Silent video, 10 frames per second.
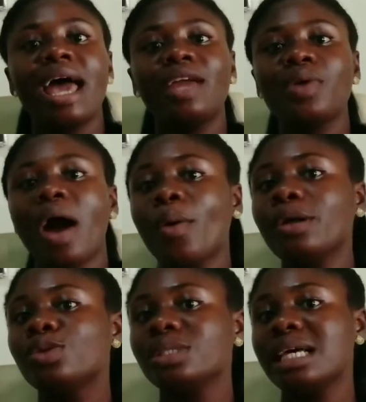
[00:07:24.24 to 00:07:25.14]
and you are
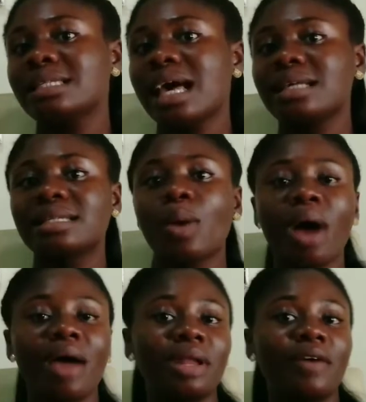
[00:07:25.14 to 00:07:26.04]
going to just answer
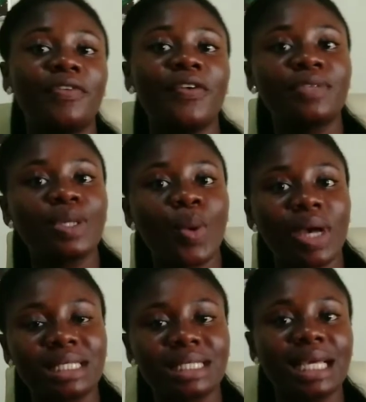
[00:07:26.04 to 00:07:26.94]
150
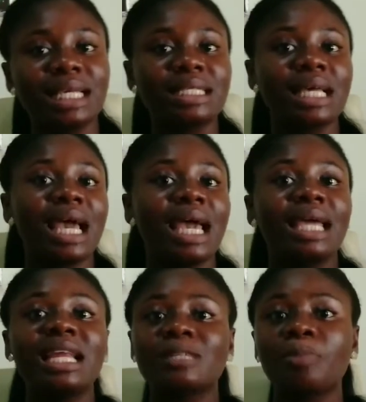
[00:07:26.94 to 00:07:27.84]
questions
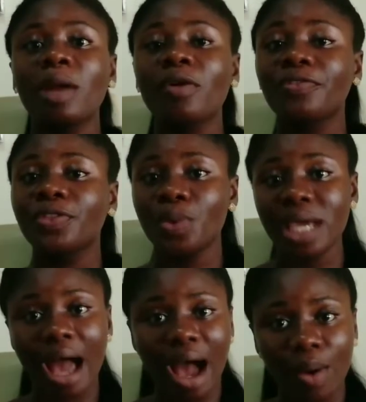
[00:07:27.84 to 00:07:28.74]
in a span of
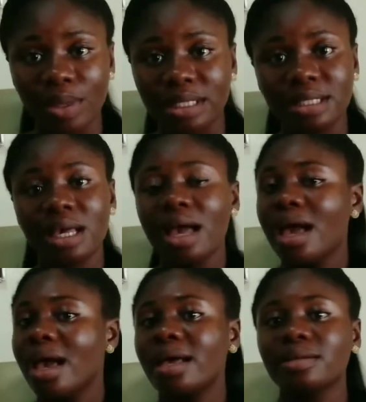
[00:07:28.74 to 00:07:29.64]
3 hours.
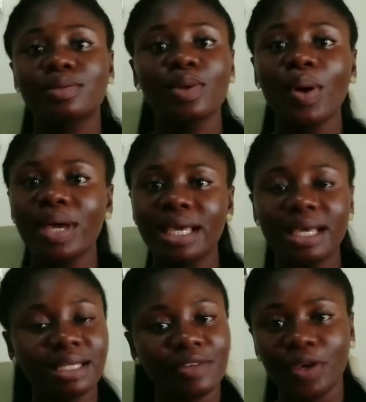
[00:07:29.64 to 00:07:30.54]
It's not
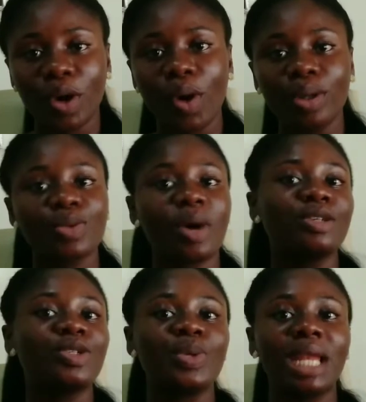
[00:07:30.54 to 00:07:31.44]
difficult.
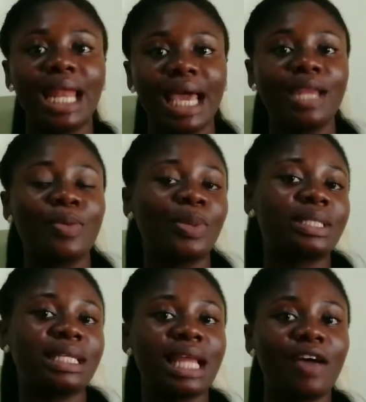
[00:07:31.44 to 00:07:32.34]
Once you learn, you
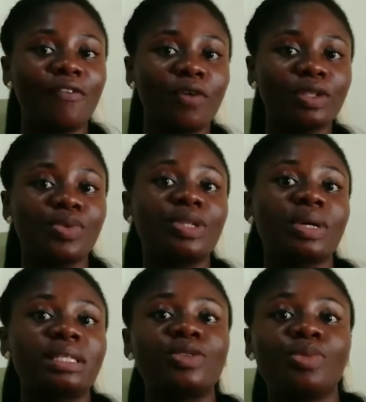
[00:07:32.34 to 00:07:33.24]
put in effort,
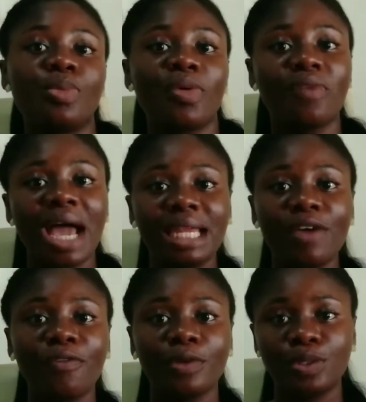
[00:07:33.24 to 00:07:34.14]
resources will be
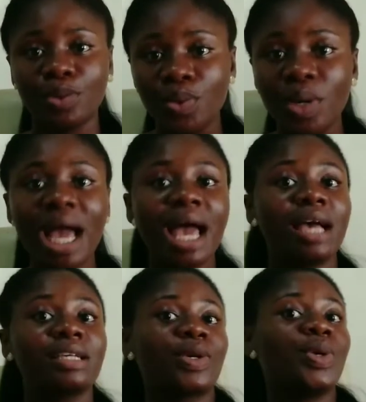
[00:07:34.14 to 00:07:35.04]
provided for you
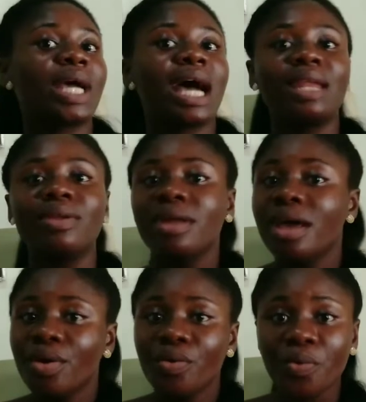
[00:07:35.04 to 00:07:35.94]
so you can
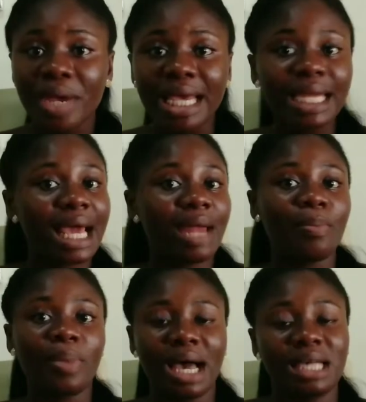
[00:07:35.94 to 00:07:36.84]
read
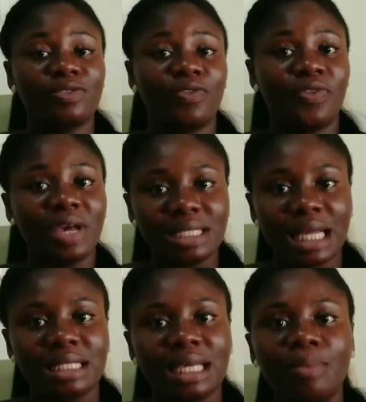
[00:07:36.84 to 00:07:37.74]
and pass first
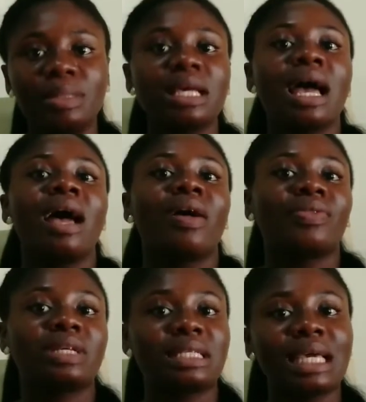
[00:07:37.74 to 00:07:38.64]
attempt.
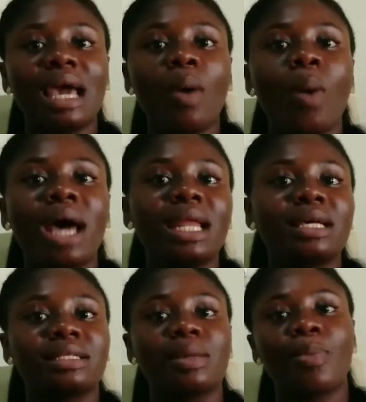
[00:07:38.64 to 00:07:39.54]
The second one
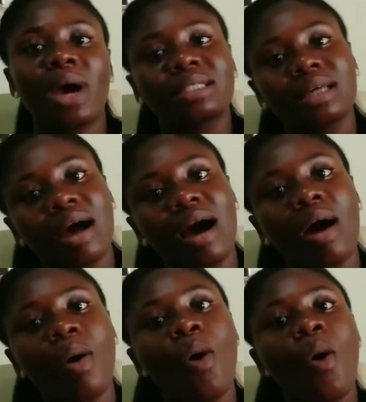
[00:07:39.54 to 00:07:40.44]
is the
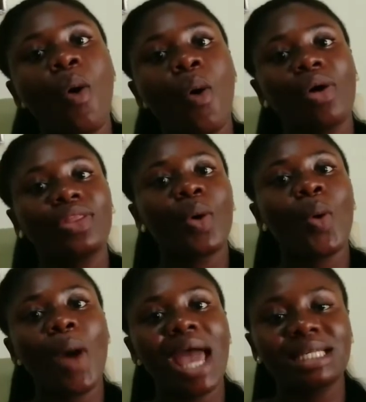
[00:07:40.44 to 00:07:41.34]
practical or the
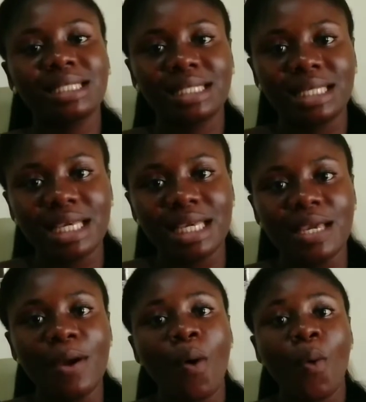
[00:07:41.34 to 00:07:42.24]
OSC,
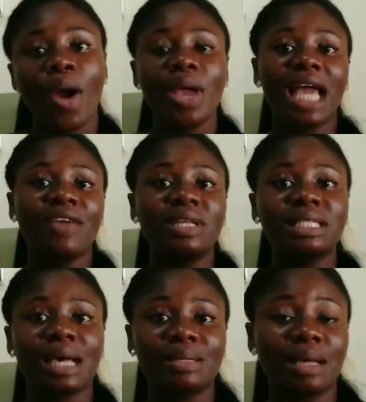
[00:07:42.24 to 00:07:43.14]
where you are
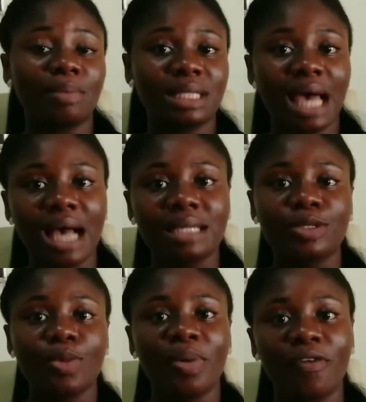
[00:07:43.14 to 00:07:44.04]
given some
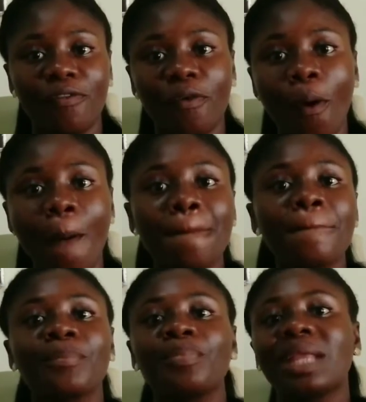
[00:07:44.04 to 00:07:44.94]
tasks to
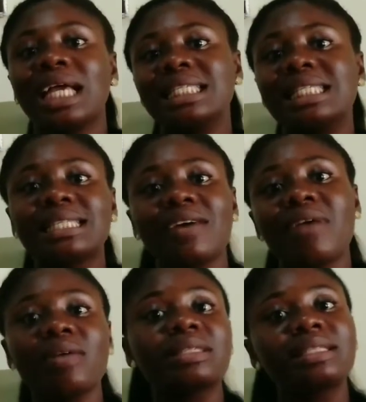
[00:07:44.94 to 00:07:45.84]
perform in
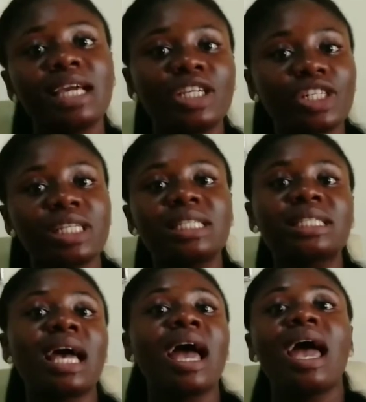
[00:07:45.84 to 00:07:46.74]
several
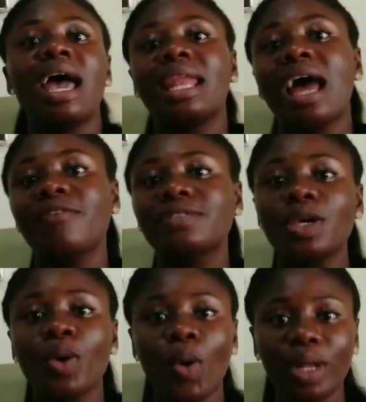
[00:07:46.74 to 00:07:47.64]
stations, and
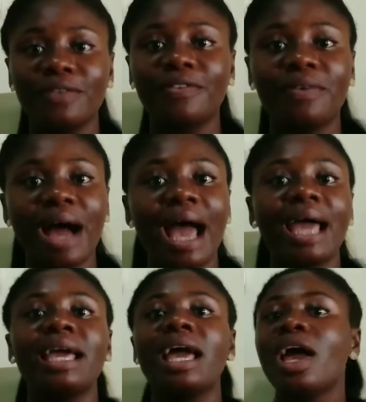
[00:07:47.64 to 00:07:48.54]
after you
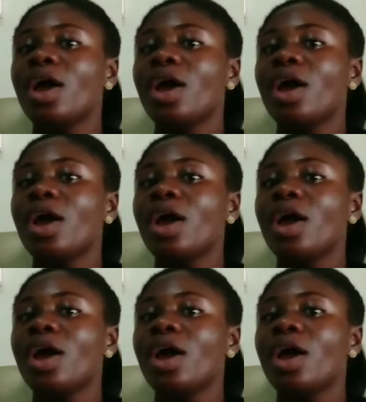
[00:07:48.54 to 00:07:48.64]
qualify,